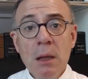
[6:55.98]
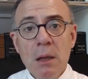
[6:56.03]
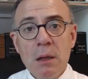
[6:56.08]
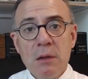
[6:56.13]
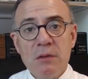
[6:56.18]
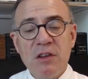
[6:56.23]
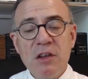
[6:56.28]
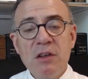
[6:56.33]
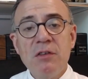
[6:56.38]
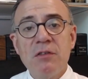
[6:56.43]

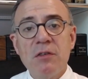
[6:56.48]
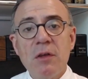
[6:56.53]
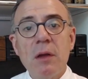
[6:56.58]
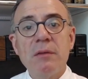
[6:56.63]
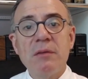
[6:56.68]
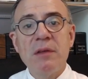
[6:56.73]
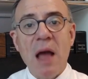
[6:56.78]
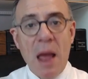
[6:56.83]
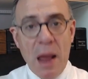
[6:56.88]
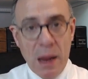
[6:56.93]
This
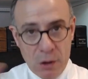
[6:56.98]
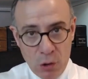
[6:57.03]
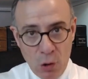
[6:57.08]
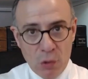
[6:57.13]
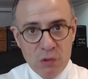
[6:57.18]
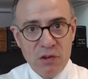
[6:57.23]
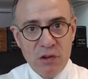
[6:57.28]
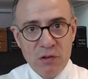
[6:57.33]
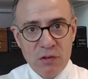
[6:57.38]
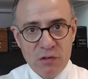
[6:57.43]

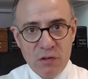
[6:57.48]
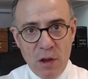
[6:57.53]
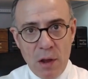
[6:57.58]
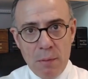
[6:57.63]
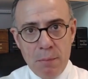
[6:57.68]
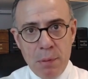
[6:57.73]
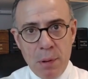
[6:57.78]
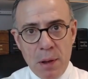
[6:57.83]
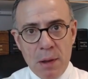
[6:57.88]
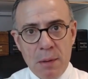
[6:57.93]
diagnosis
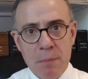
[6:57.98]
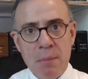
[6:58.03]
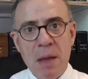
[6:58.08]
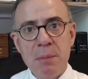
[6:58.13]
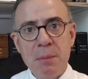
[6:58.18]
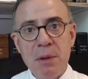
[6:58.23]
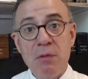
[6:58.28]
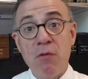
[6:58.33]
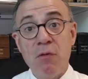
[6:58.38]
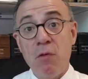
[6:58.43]
step may
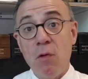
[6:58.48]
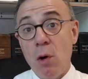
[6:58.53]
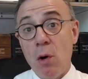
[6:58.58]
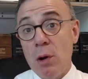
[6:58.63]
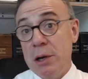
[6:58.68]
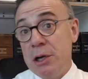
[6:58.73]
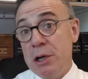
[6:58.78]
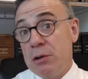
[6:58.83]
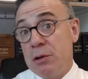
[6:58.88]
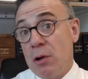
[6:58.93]
be for a
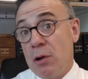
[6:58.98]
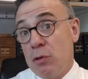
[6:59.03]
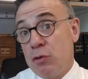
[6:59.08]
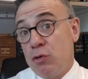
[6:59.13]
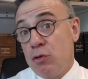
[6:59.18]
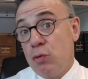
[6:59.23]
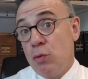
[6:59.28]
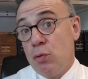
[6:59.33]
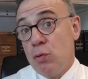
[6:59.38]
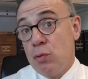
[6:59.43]
little
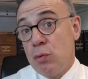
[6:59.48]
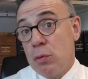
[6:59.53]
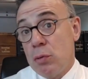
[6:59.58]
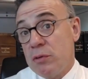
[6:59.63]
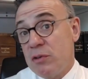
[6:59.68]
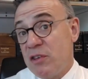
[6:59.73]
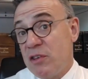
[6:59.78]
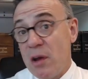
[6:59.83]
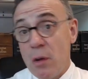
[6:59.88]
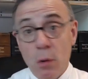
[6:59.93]
too
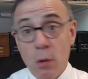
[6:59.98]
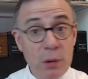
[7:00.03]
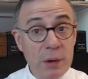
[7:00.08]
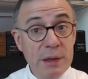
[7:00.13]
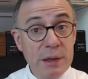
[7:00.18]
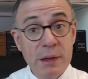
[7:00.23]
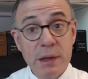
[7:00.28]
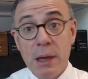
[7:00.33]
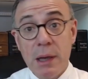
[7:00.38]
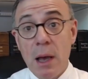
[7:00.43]

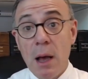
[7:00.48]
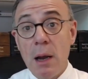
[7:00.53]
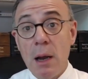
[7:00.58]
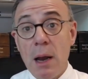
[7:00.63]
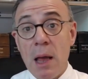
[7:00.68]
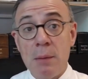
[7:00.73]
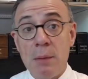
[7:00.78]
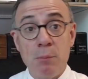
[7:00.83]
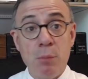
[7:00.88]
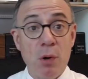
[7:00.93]
theoretical
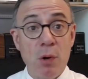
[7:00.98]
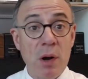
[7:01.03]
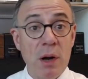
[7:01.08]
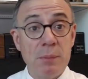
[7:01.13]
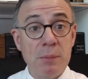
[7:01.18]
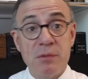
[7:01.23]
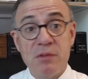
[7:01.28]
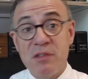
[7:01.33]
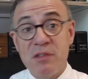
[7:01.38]
and perhaps